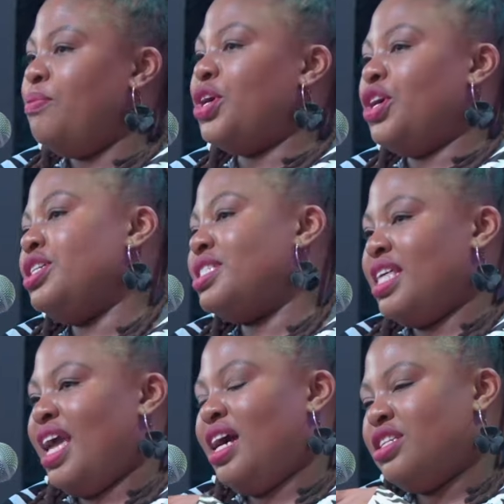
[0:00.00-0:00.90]
because
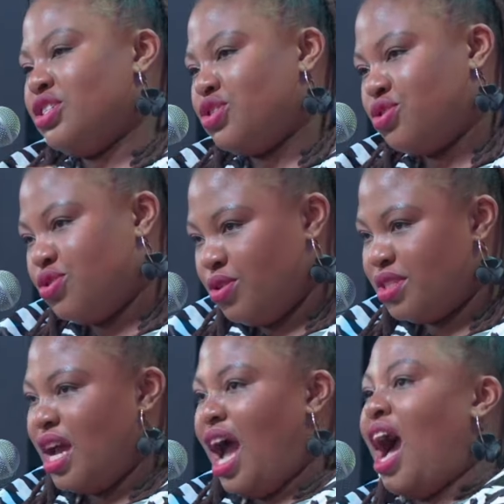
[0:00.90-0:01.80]
they
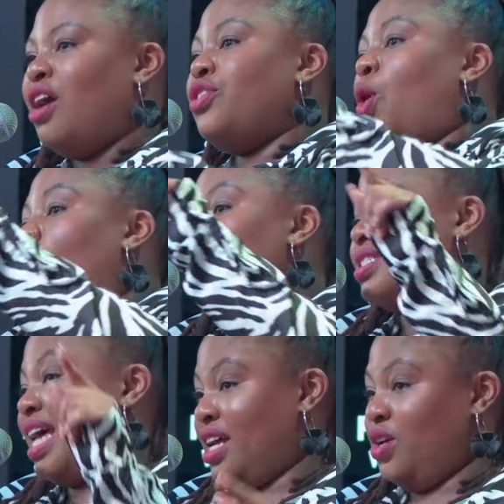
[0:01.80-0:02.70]
understood how the whole
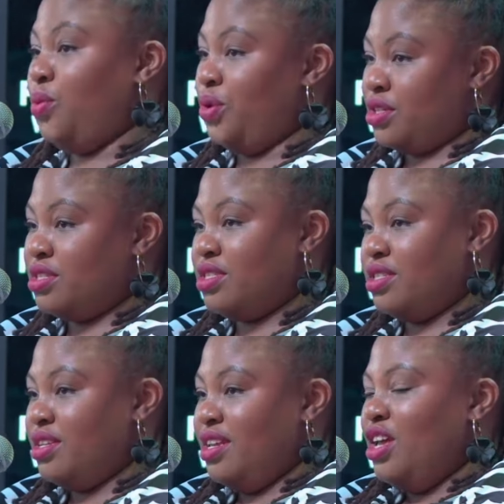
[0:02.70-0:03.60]
cycle works.